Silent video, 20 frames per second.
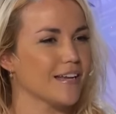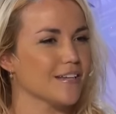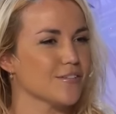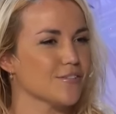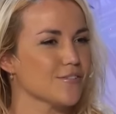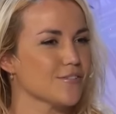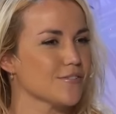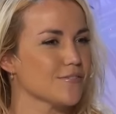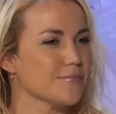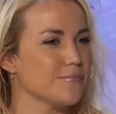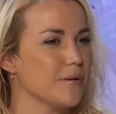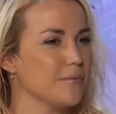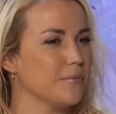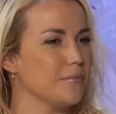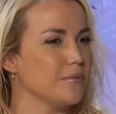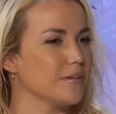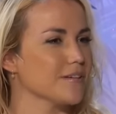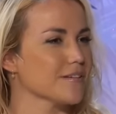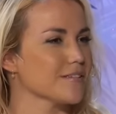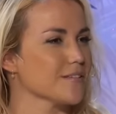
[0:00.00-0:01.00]
it's just maybe
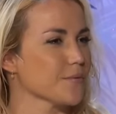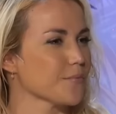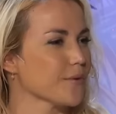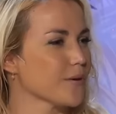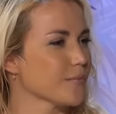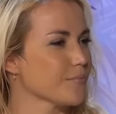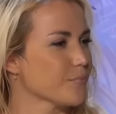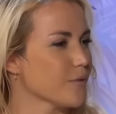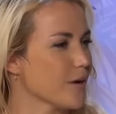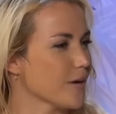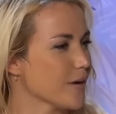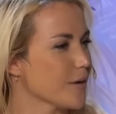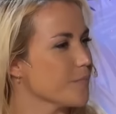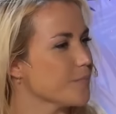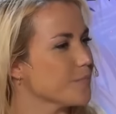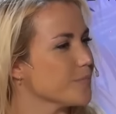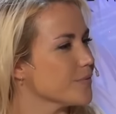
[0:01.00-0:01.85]
because they weren't brought up